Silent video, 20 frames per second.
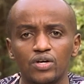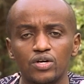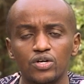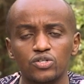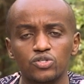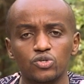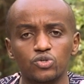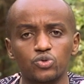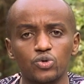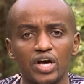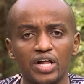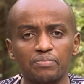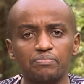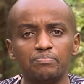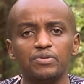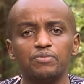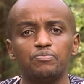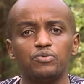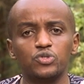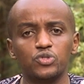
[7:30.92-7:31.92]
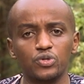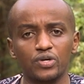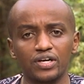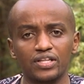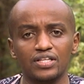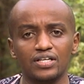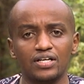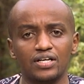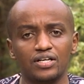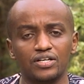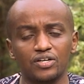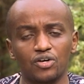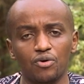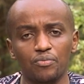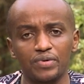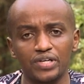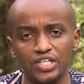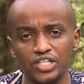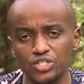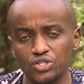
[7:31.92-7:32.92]
So to help me put together
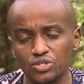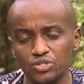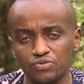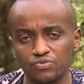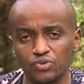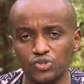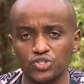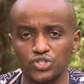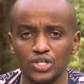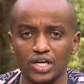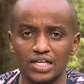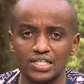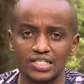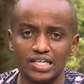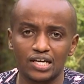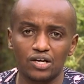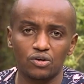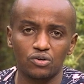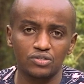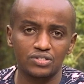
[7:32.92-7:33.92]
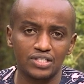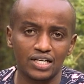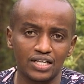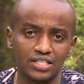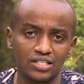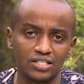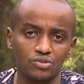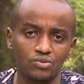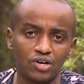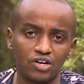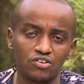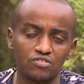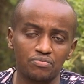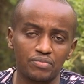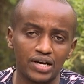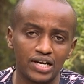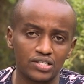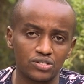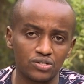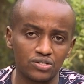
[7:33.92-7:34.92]
recommendations for Charles, I contacted one of
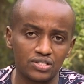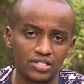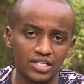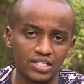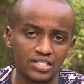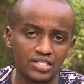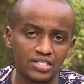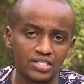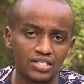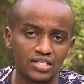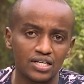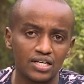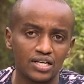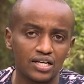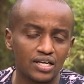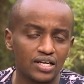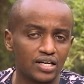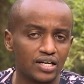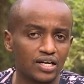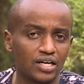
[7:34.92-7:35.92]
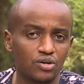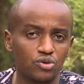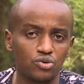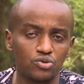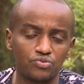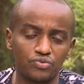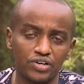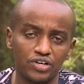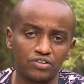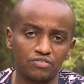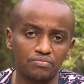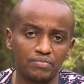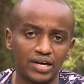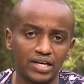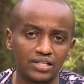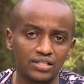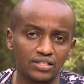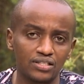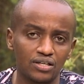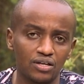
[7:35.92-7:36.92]
my associates and a good friend of
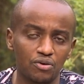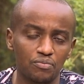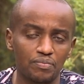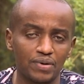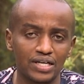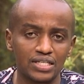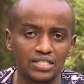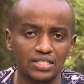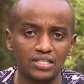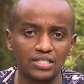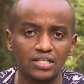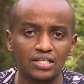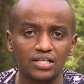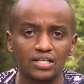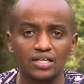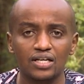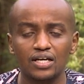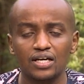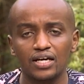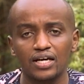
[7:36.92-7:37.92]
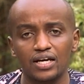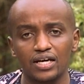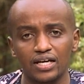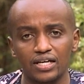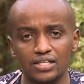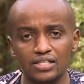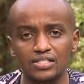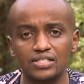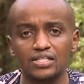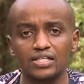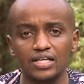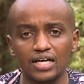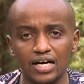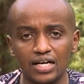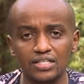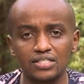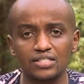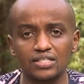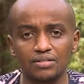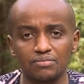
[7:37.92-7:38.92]
mine, Opati, and he
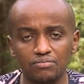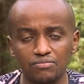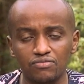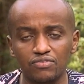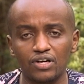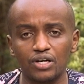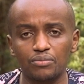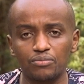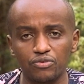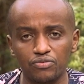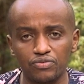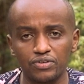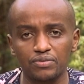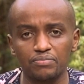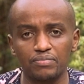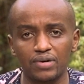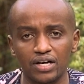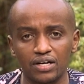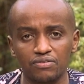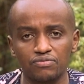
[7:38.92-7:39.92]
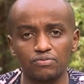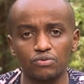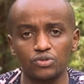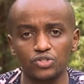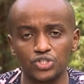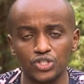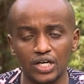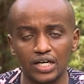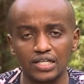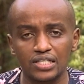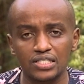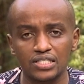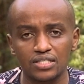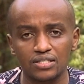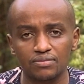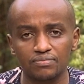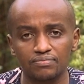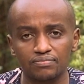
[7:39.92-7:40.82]
had some valuable feedback for Charles.